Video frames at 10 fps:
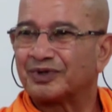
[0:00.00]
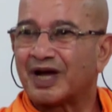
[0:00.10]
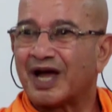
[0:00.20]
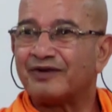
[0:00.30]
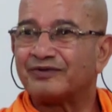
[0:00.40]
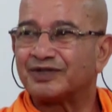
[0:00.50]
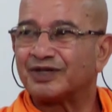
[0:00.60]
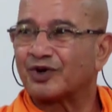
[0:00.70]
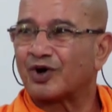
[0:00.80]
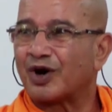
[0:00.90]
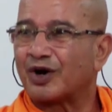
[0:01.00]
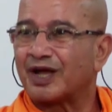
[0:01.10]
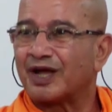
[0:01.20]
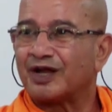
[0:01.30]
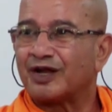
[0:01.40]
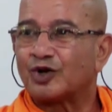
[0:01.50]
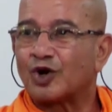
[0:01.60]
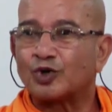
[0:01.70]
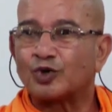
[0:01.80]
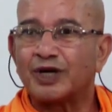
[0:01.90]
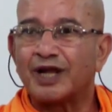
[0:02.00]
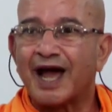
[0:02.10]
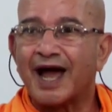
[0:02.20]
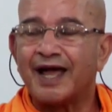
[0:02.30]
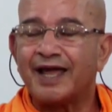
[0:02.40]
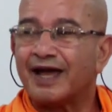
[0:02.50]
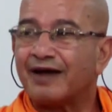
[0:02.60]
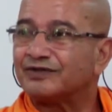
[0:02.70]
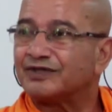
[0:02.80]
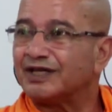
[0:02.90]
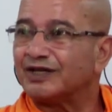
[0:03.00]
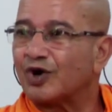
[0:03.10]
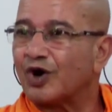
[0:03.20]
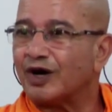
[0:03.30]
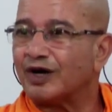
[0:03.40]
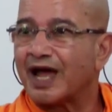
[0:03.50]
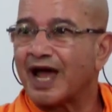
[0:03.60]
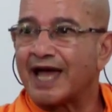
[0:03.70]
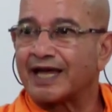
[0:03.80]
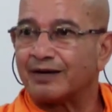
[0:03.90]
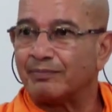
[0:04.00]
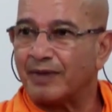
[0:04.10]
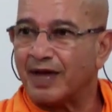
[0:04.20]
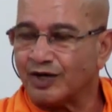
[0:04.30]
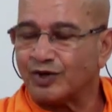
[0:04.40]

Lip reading: I have seen God. Not only I have seen God, I can make